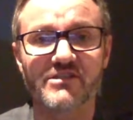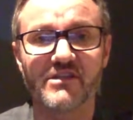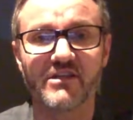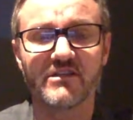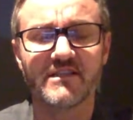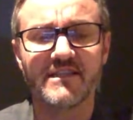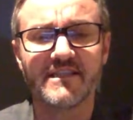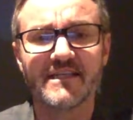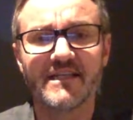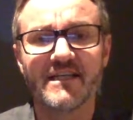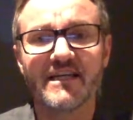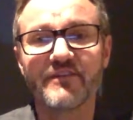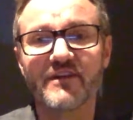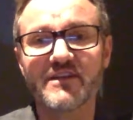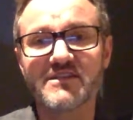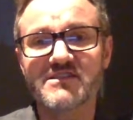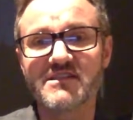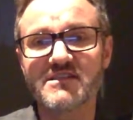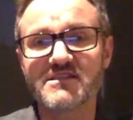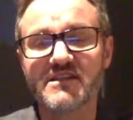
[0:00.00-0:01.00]
So
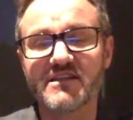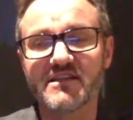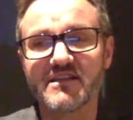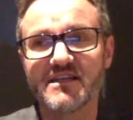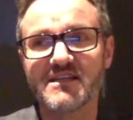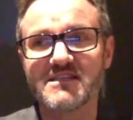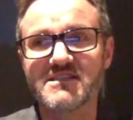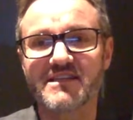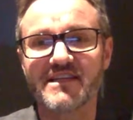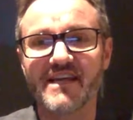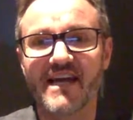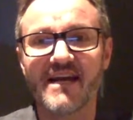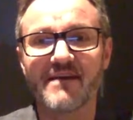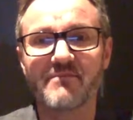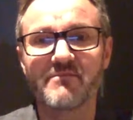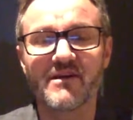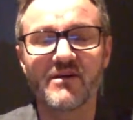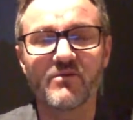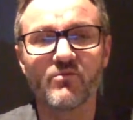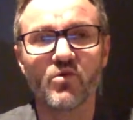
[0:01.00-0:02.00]
this is a
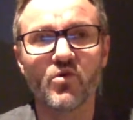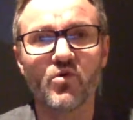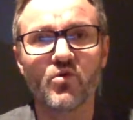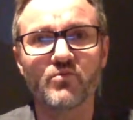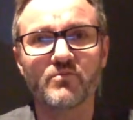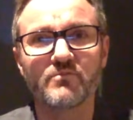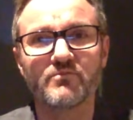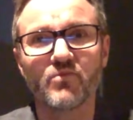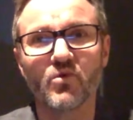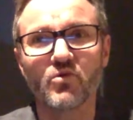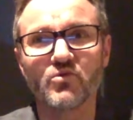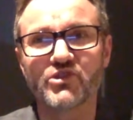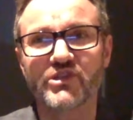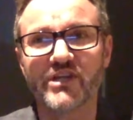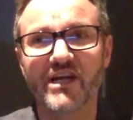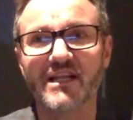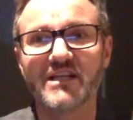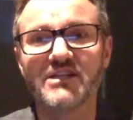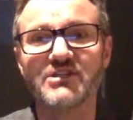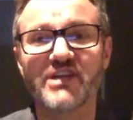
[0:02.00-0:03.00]
game that will
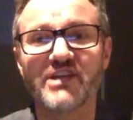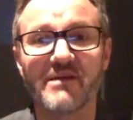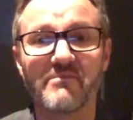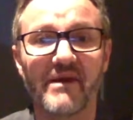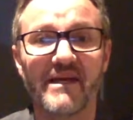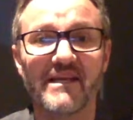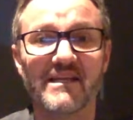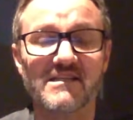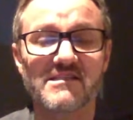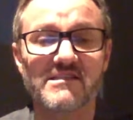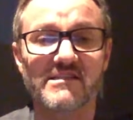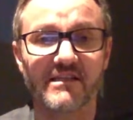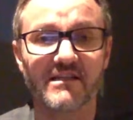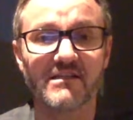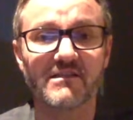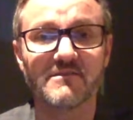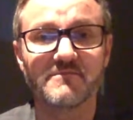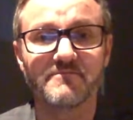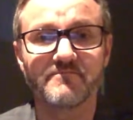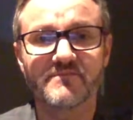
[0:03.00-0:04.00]
challenge our batting
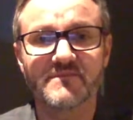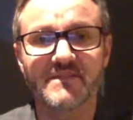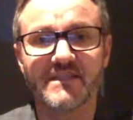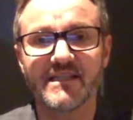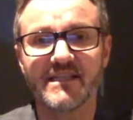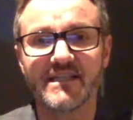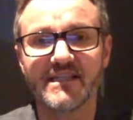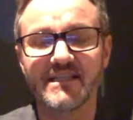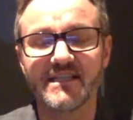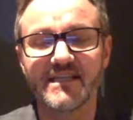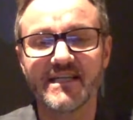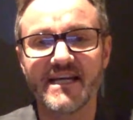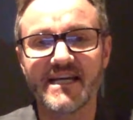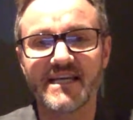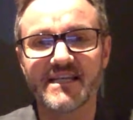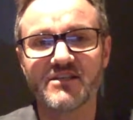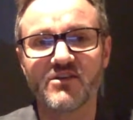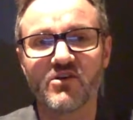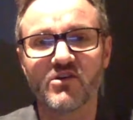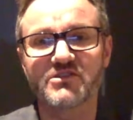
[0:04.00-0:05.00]
skill,
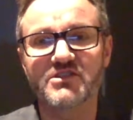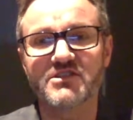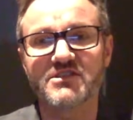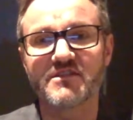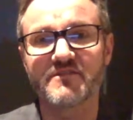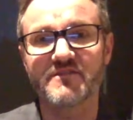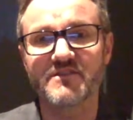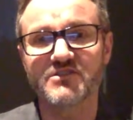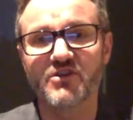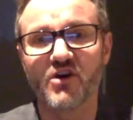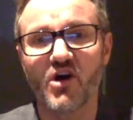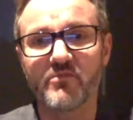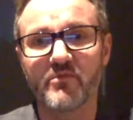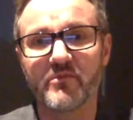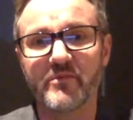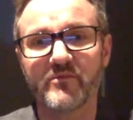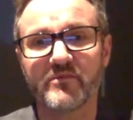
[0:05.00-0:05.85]
and not just at the top.